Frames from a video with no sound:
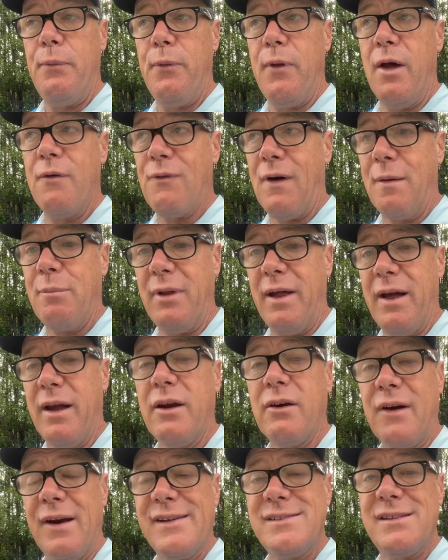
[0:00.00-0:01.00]
If I play
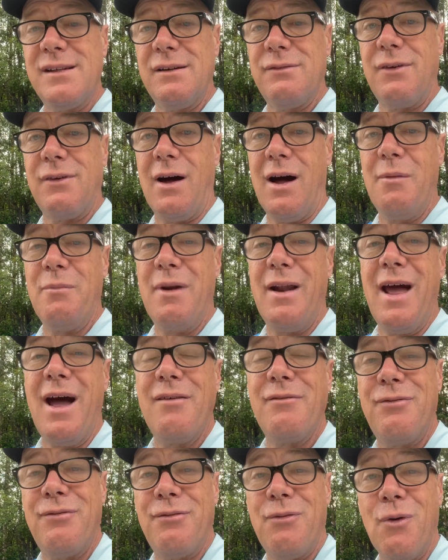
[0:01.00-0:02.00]
aggressive, I'm going to
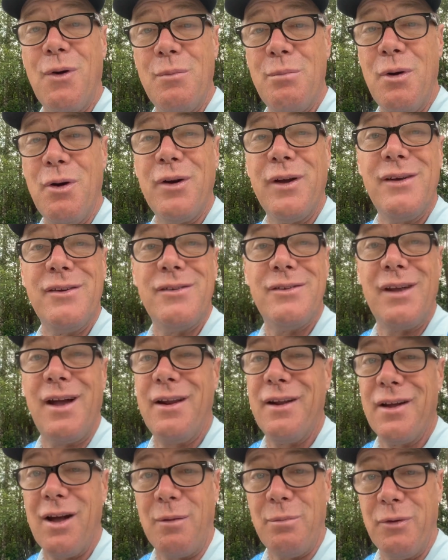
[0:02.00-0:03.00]
have 4 bogeys
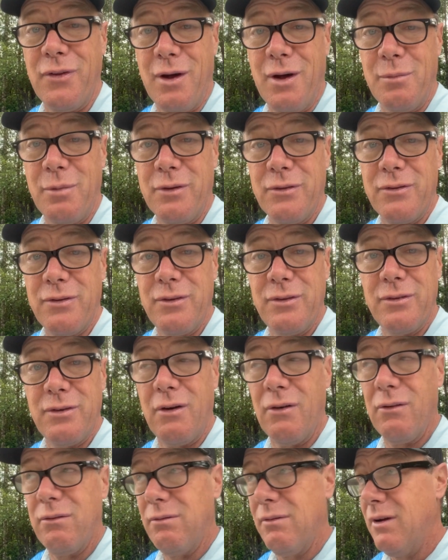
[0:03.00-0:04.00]
and a couple doubles.
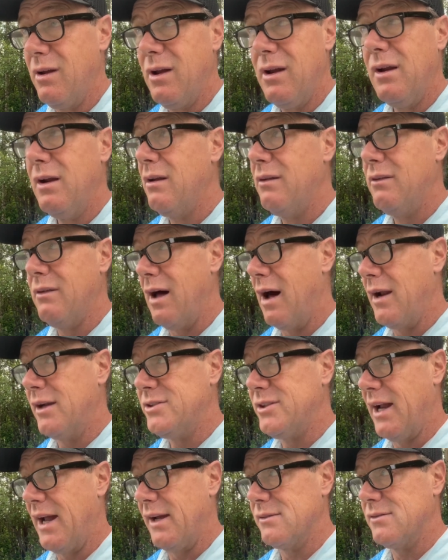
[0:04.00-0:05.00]
So not a
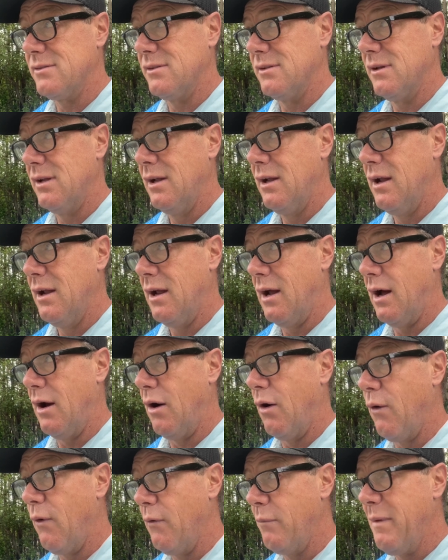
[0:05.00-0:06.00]
chance.
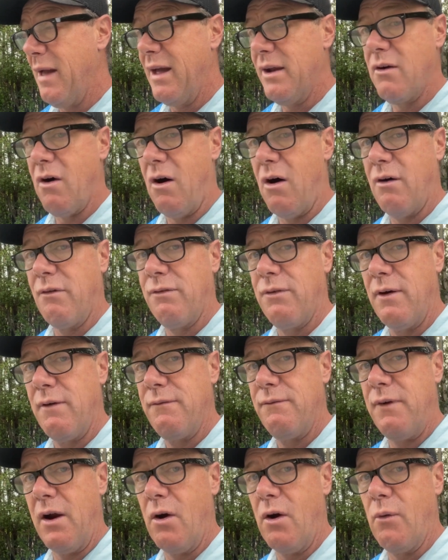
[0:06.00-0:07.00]
Old man golf.
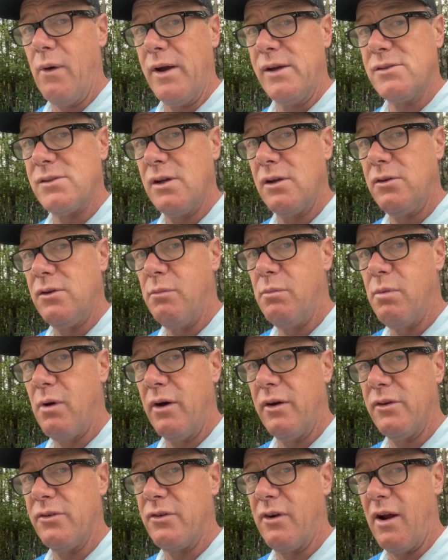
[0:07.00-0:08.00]
Fairways, 2
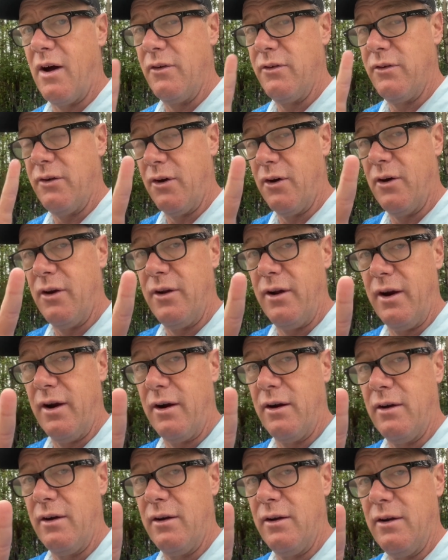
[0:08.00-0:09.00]
bogeys around. You heard it
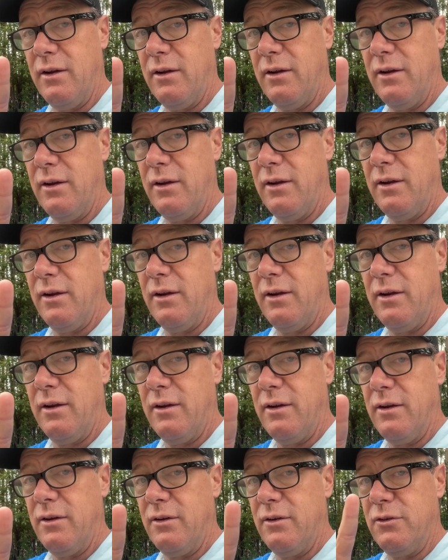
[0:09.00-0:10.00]
here.
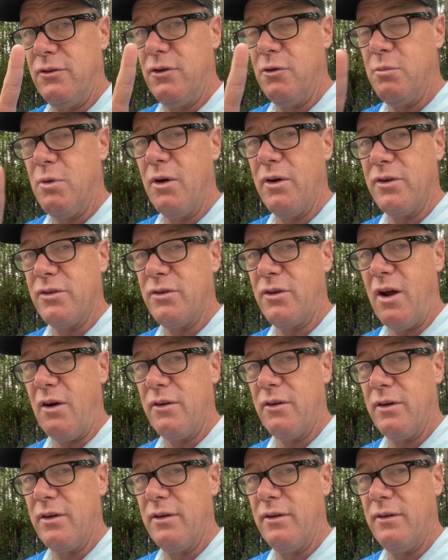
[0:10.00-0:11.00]
2 bogeys
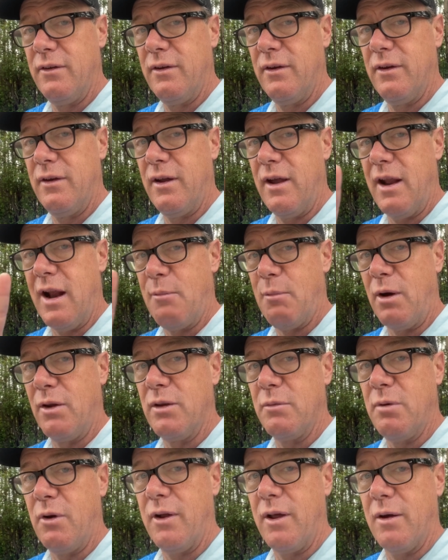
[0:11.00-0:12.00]
around, and I'm on
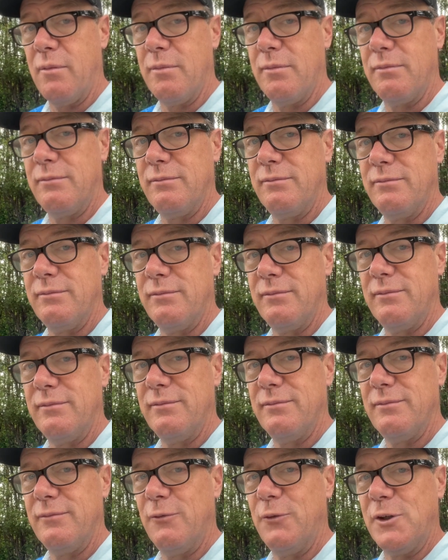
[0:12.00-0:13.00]
the podium.
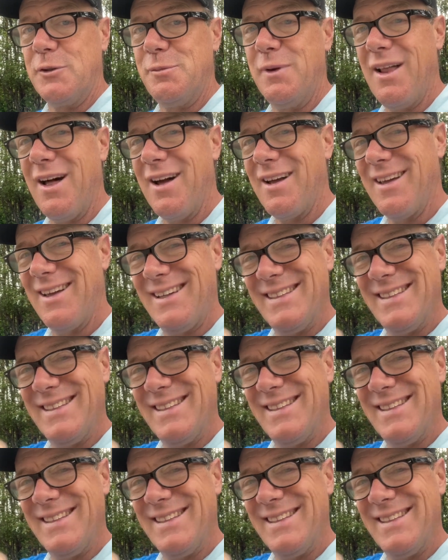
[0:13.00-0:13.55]
Wish me luck.